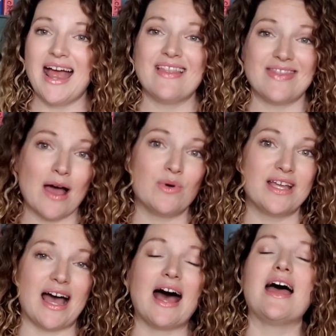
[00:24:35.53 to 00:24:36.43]
that one
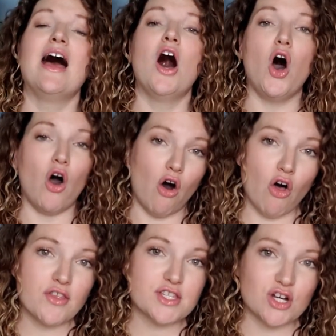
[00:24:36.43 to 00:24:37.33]
got
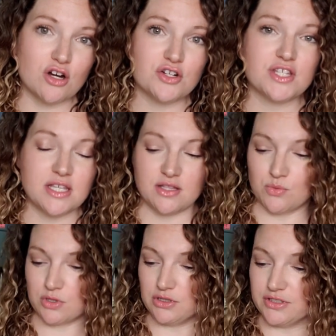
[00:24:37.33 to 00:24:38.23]
all the stars in the
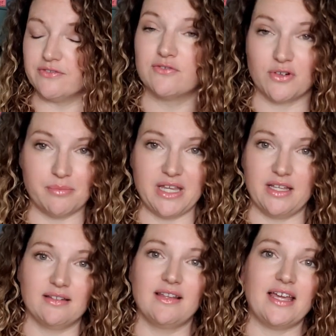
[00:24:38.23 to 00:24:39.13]
world from
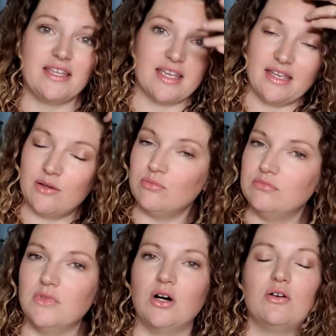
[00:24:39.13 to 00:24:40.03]
me. Like, it,
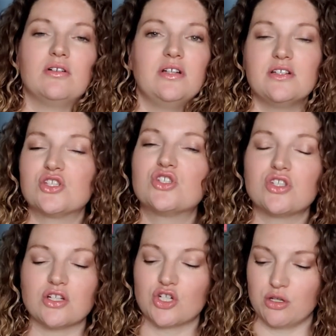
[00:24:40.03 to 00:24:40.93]
oh,
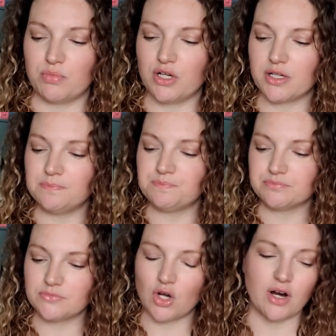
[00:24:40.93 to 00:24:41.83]
such a good book.
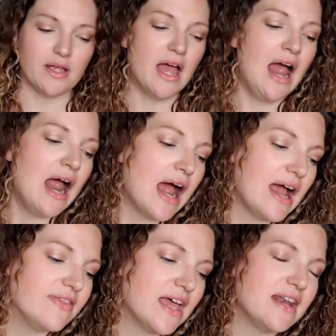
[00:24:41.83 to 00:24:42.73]
All right.
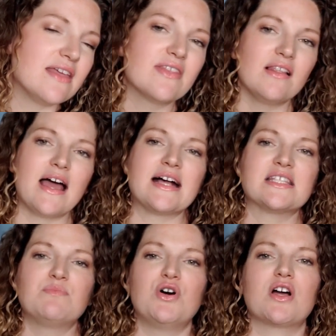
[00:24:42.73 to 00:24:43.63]
And then the
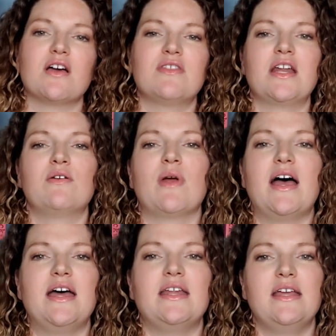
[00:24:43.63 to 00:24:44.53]
last book that I
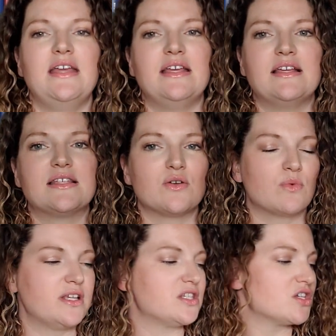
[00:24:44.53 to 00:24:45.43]
read is
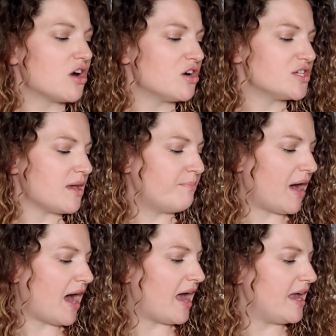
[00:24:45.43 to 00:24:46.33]
Red Stars
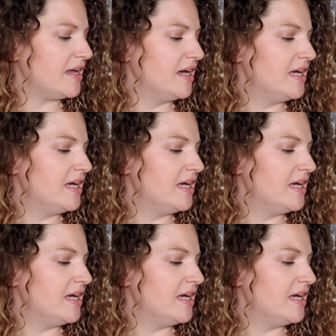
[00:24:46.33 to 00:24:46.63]
by